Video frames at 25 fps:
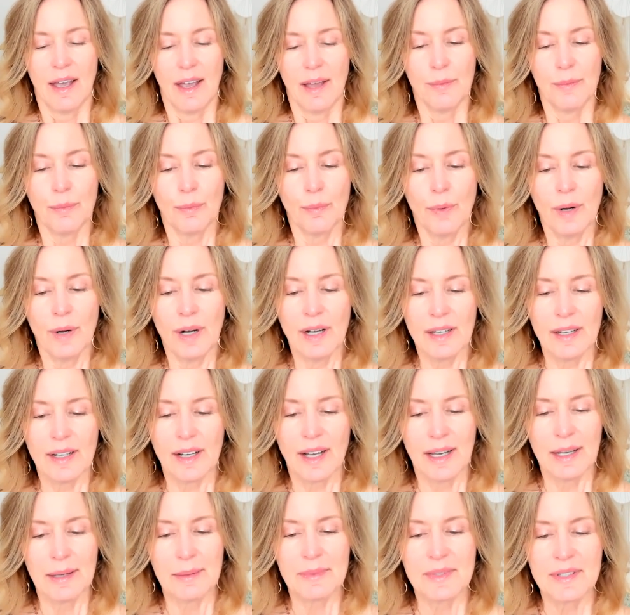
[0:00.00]
And what
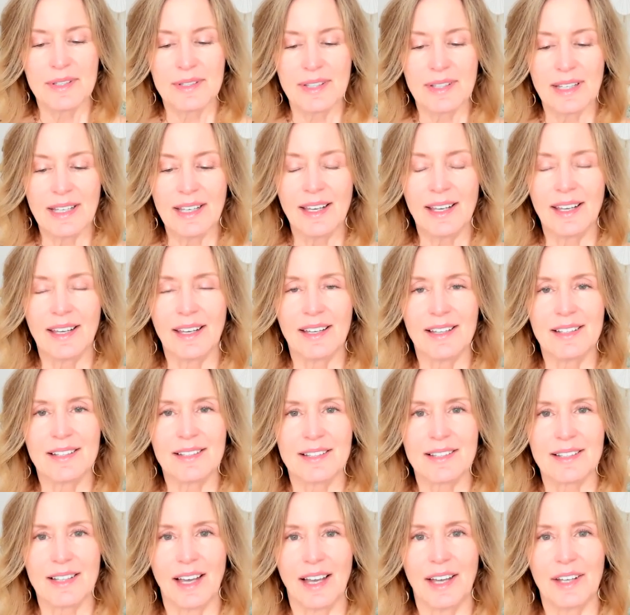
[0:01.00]
I'm seeing
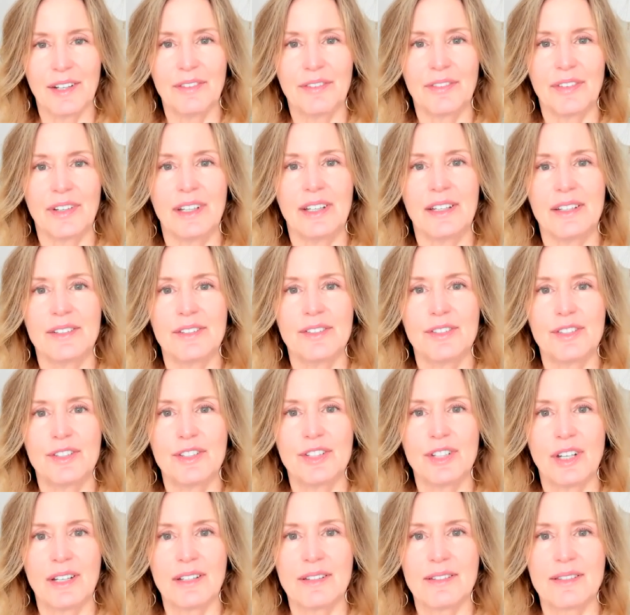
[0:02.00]
inside of it
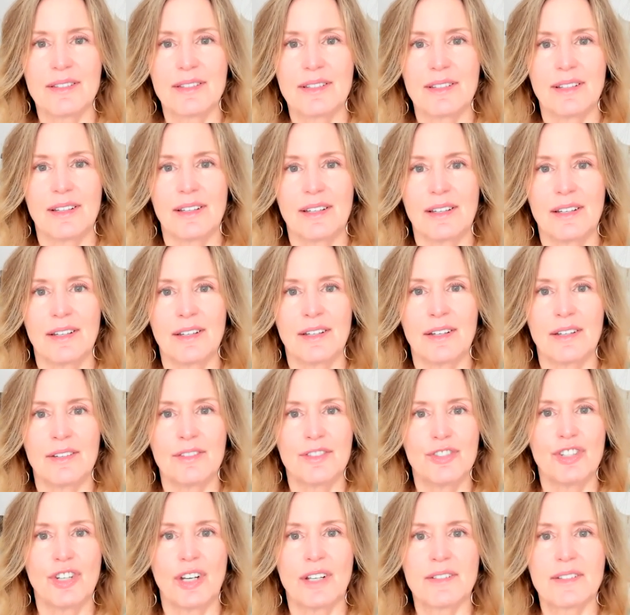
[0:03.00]
just
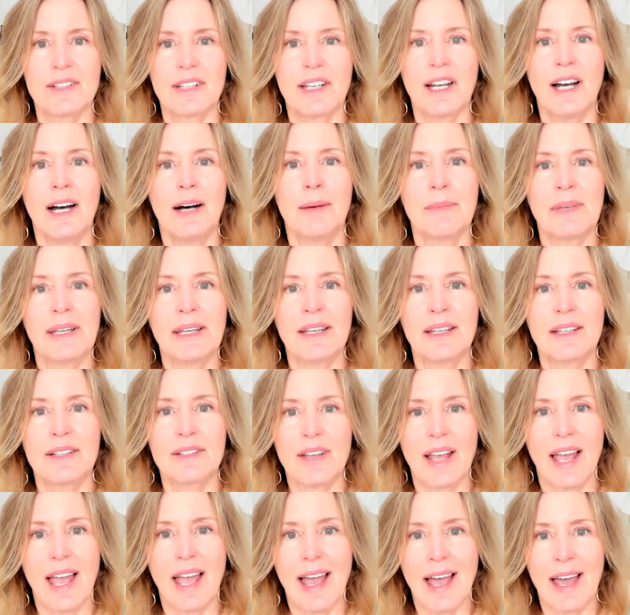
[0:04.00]
just
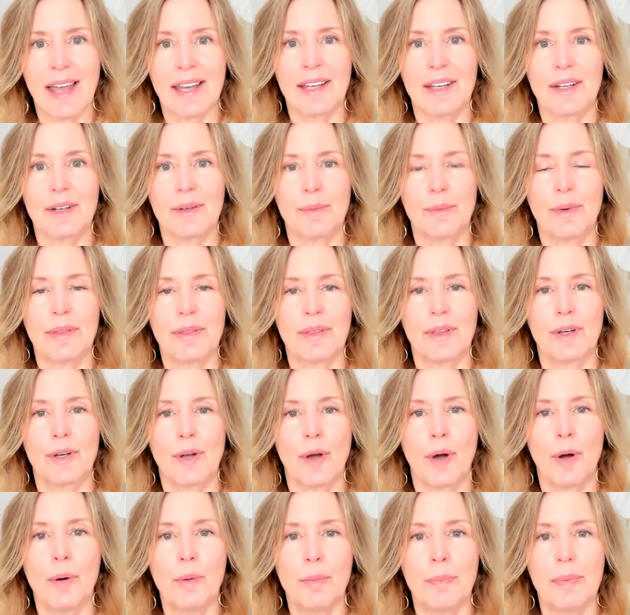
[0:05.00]
coming at it with
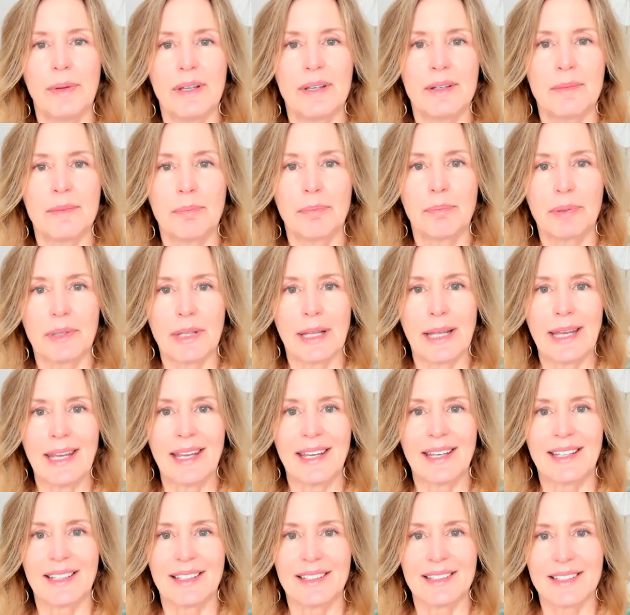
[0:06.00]
an open
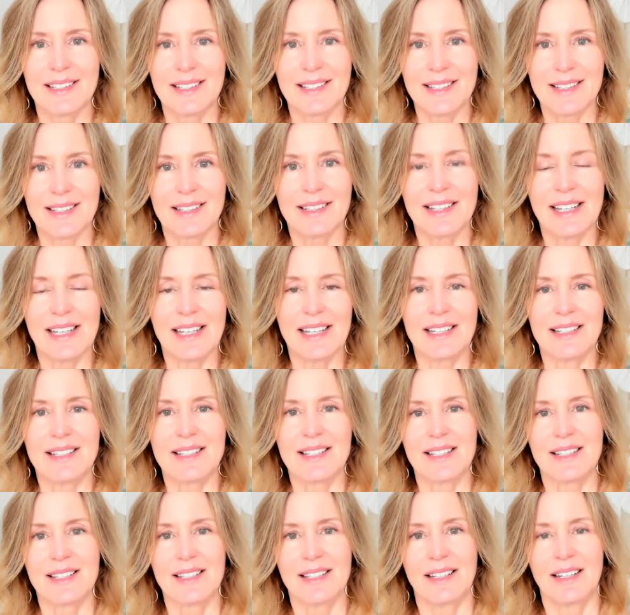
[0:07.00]
blank
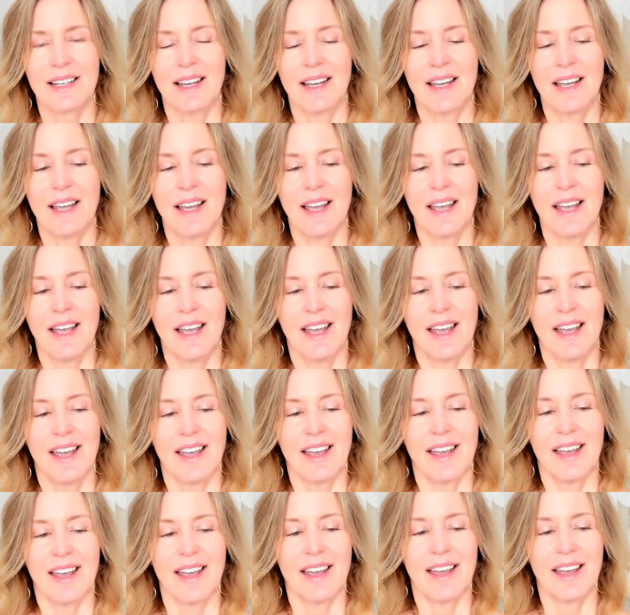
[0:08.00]
slate
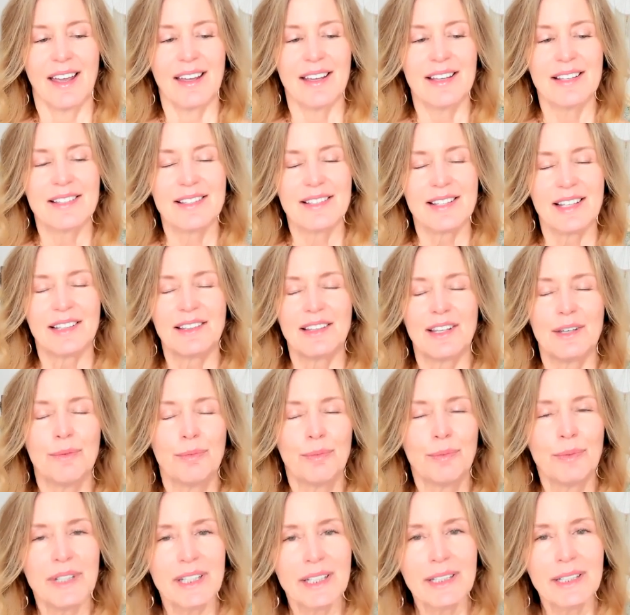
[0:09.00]
is that they
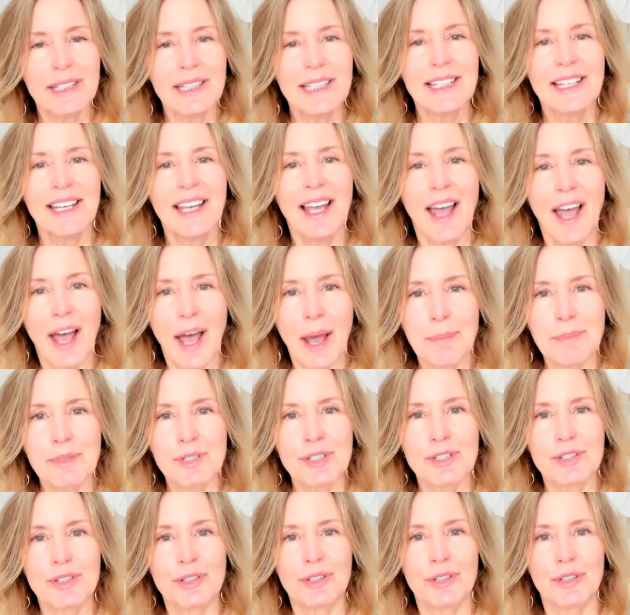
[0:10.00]
really
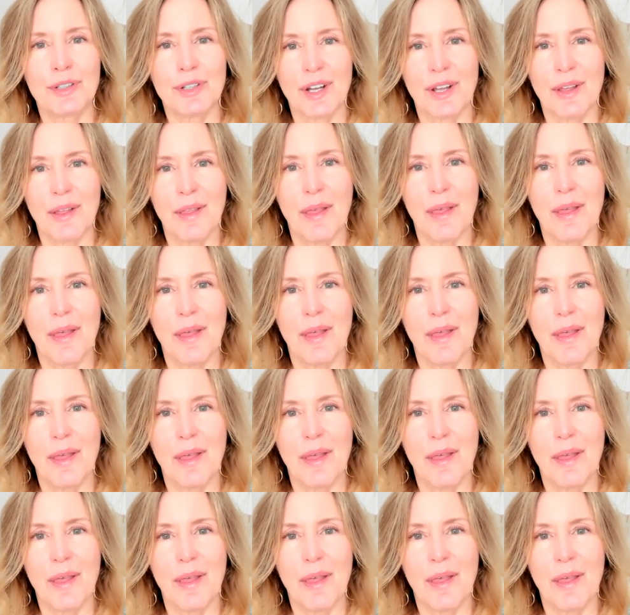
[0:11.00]
captured